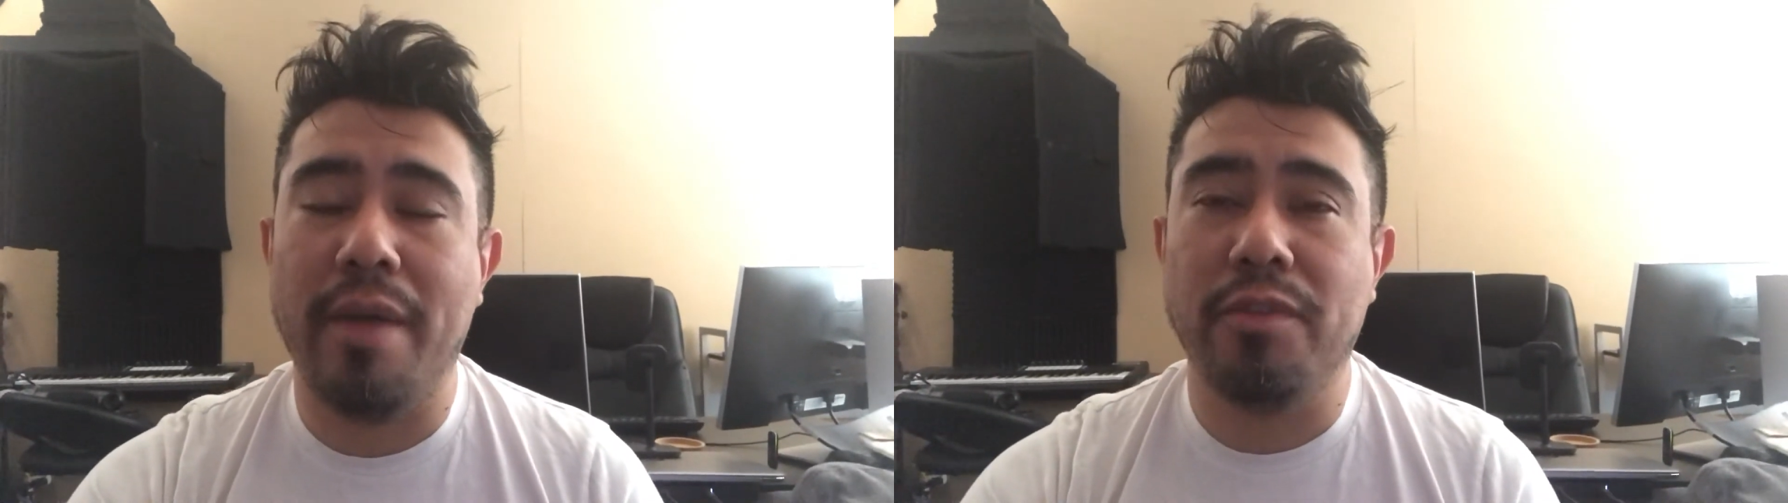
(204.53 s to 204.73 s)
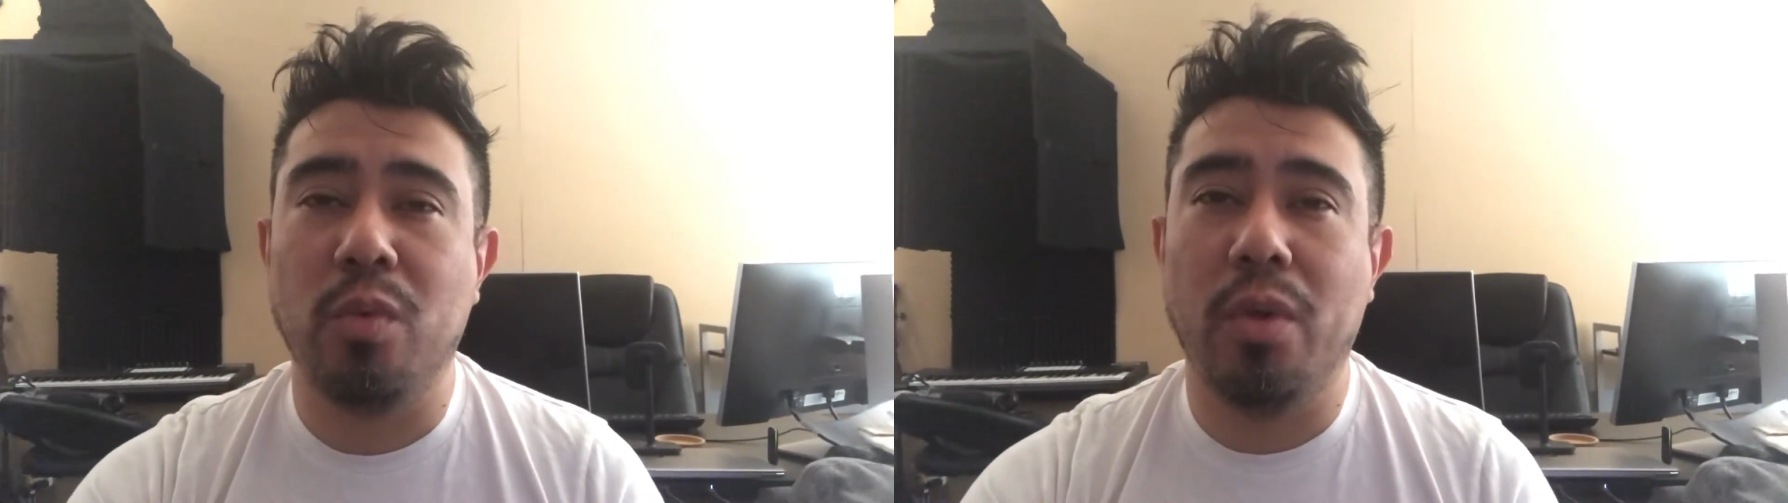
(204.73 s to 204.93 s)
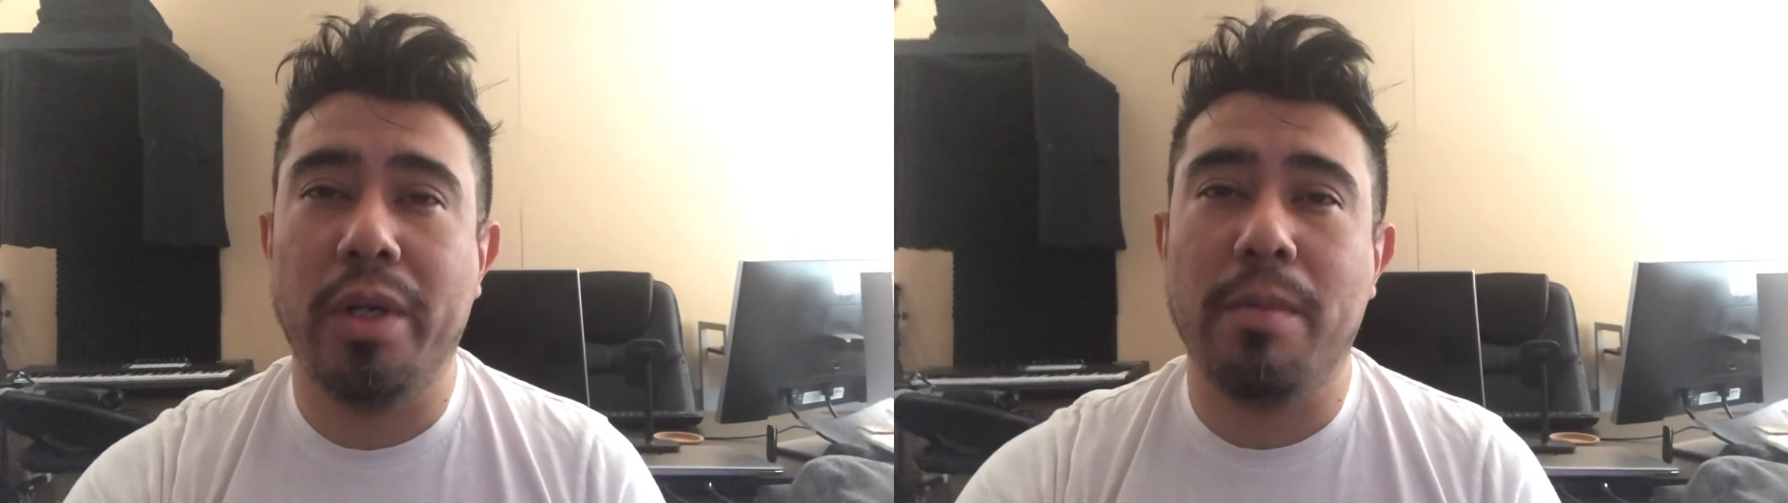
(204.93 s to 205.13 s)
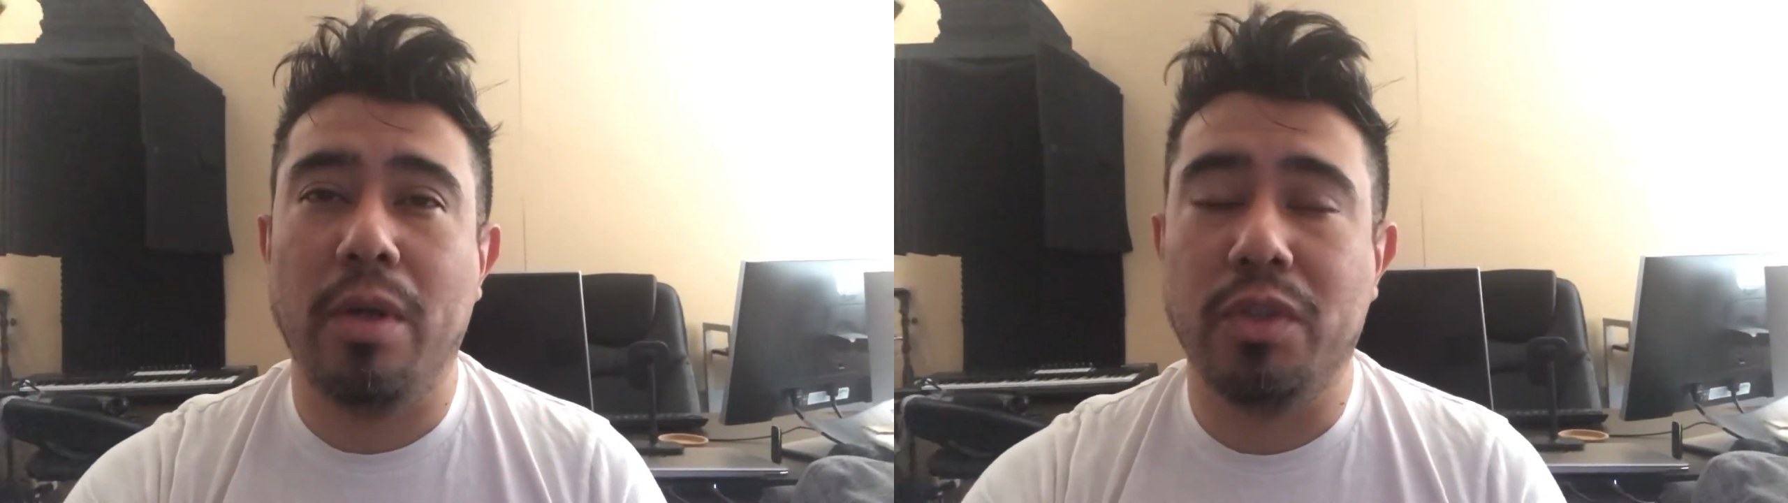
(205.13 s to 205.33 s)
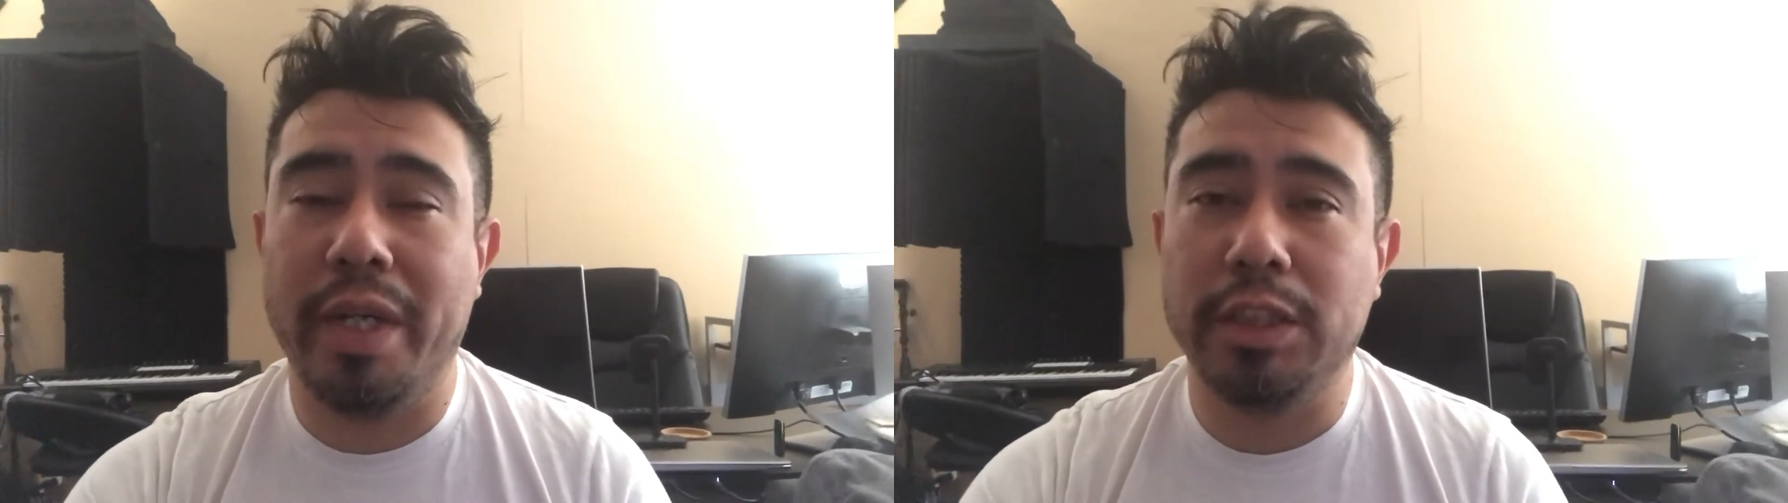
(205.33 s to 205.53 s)
have to worry
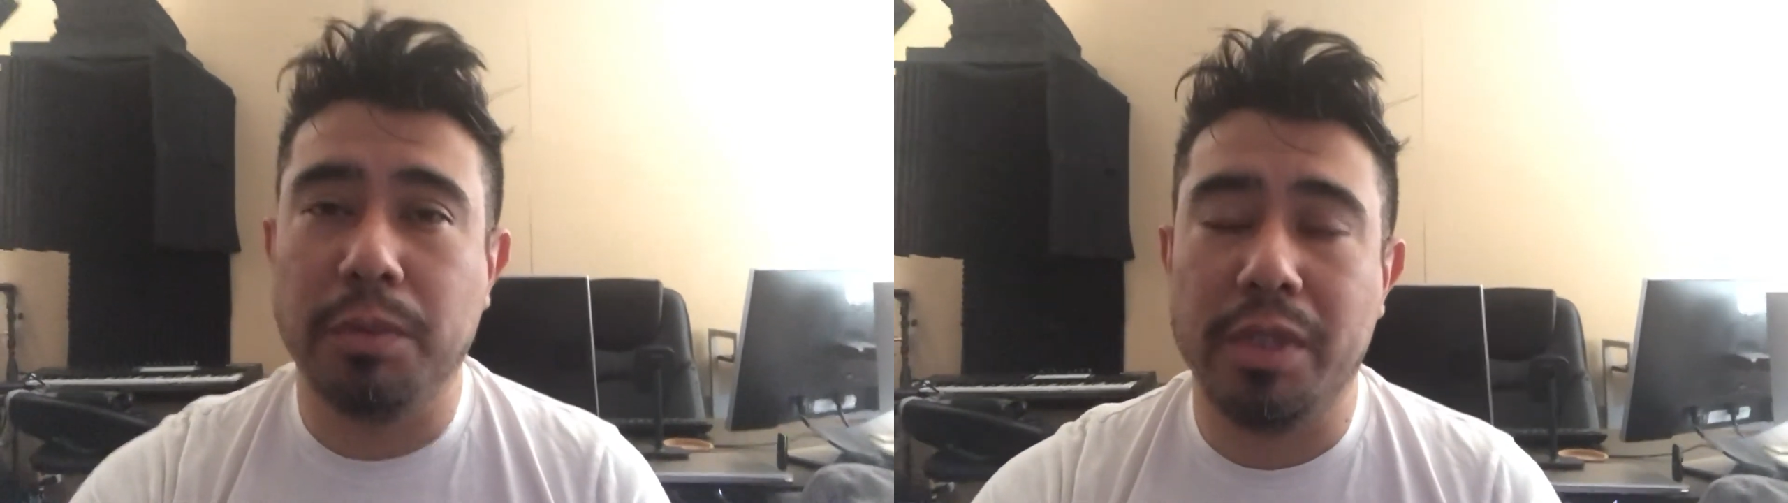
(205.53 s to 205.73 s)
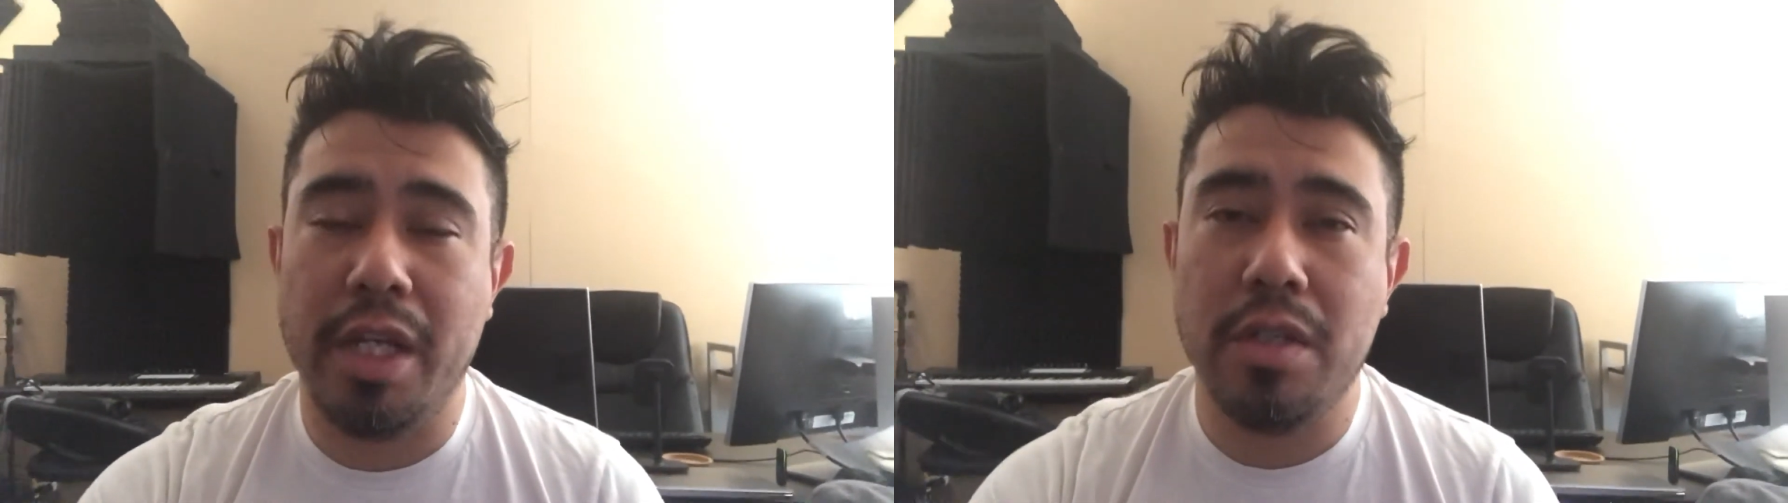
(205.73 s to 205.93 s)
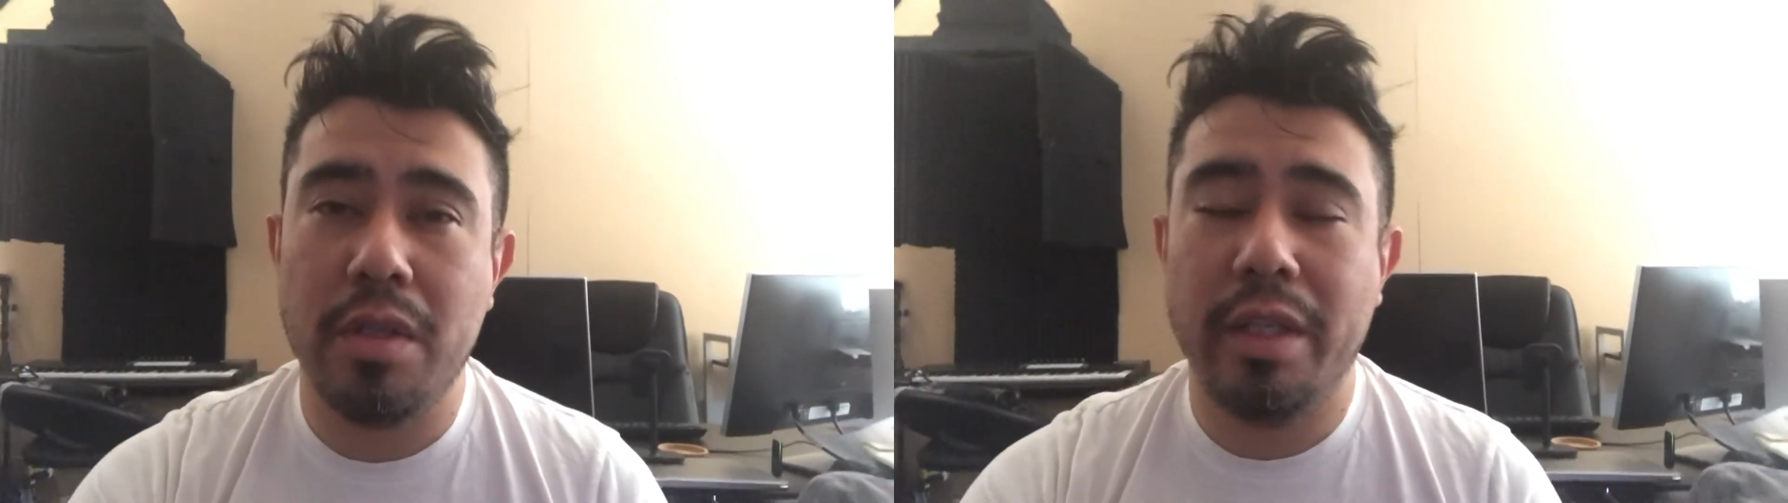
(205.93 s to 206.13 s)
about transportation